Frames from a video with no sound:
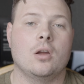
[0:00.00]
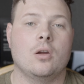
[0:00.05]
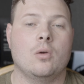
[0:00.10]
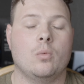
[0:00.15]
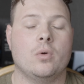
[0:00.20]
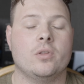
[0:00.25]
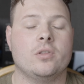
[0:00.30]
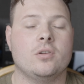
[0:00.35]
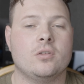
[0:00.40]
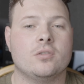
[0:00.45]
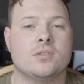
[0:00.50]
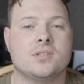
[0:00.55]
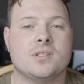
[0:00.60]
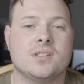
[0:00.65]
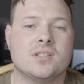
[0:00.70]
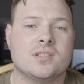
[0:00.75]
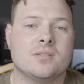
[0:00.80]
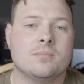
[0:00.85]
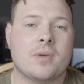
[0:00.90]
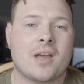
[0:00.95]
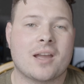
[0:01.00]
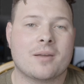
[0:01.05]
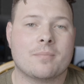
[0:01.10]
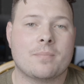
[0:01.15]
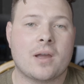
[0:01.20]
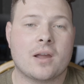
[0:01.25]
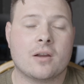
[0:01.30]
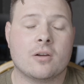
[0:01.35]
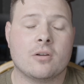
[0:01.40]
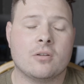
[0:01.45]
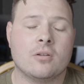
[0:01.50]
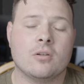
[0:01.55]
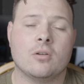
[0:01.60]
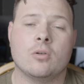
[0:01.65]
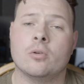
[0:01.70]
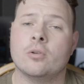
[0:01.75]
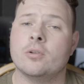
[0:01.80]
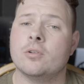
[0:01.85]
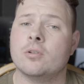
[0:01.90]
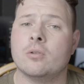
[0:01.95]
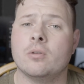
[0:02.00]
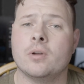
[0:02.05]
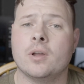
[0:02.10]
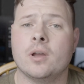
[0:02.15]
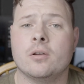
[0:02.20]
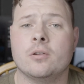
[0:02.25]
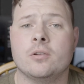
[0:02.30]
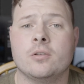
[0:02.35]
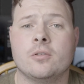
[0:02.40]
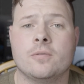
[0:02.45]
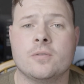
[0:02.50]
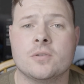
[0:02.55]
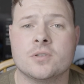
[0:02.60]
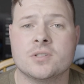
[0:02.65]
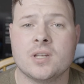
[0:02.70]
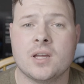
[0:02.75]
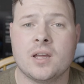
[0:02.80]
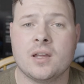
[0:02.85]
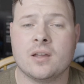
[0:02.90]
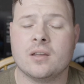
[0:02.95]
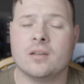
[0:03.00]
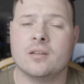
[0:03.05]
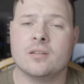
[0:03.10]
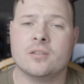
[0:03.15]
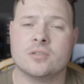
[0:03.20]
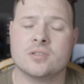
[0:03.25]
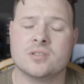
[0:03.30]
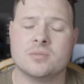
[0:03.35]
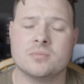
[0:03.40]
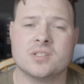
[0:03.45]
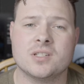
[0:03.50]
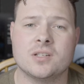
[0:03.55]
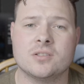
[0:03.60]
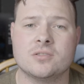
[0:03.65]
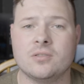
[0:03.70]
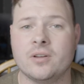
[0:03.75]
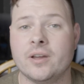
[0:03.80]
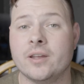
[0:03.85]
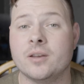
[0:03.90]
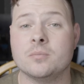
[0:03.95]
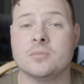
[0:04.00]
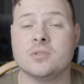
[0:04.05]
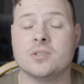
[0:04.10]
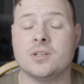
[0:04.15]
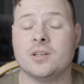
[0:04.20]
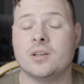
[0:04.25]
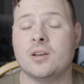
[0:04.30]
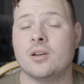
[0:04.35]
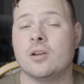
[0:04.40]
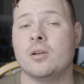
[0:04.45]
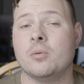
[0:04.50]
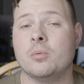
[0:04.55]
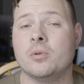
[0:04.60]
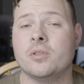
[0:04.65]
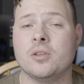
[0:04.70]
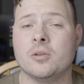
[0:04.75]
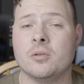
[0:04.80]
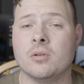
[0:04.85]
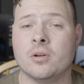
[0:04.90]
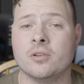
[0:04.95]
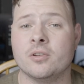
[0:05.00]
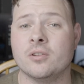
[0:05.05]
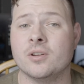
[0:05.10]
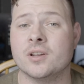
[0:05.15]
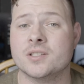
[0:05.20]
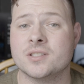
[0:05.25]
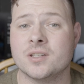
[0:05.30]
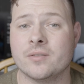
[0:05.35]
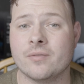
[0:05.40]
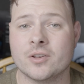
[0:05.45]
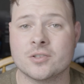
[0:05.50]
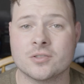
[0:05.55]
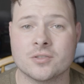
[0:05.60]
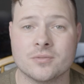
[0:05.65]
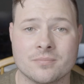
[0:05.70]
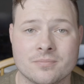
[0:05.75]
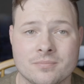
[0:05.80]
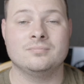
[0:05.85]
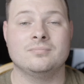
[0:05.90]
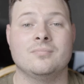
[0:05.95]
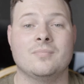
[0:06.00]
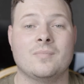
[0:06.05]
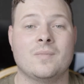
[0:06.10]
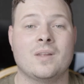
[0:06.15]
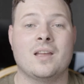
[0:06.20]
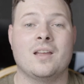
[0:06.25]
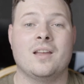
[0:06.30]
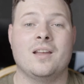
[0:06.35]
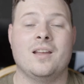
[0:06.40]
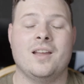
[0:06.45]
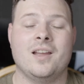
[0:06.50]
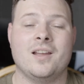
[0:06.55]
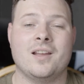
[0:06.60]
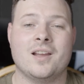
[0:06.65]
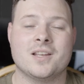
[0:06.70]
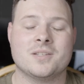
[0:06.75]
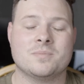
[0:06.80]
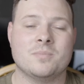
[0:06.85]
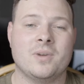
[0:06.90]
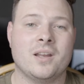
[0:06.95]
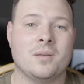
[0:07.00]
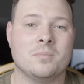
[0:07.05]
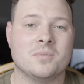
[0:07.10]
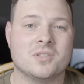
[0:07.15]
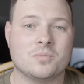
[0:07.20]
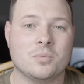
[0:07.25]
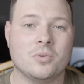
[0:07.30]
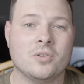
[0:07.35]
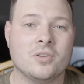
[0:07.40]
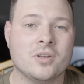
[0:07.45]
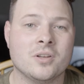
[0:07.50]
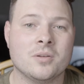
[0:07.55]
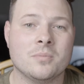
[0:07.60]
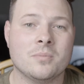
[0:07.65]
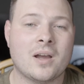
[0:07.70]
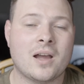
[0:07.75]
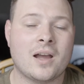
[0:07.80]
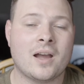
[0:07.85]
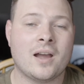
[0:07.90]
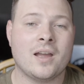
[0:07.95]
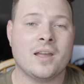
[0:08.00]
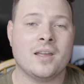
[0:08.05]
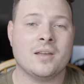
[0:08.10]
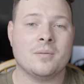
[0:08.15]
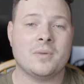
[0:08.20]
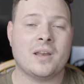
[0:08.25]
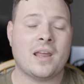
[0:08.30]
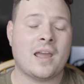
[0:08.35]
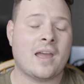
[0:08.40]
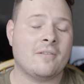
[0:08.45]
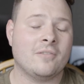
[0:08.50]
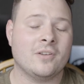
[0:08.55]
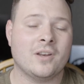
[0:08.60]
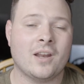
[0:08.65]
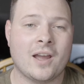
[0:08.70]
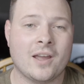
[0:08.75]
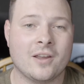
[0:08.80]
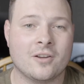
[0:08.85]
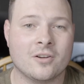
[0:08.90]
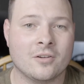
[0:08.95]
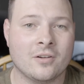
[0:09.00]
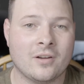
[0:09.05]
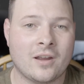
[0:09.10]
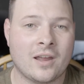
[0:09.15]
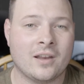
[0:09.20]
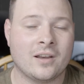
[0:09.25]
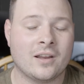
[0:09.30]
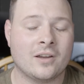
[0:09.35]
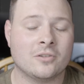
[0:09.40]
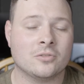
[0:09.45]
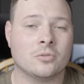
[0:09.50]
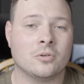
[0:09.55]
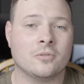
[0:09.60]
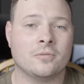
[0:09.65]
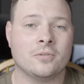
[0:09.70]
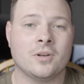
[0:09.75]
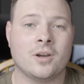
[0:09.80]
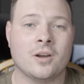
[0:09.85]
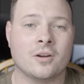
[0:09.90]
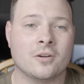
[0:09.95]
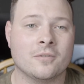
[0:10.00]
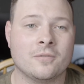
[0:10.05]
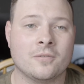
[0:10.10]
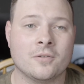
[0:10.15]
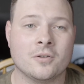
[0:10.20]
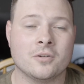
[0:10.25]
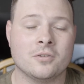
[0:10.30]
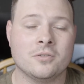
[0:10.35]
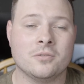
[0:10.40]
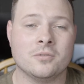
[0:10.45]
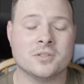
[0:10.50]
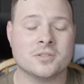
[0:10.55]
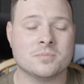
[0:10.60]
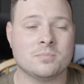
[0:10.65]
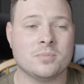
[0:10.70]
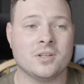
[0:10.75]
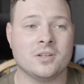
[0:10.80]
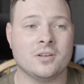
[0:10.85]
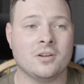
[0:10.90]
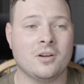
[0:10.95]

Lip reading: Whether you're a seasoned backpacker or you're going out on your first hike, there are some essential items you need to carry with you on your next adventure. Hey guys, my name is William. I am an avid hiker and outdoor photographer who has been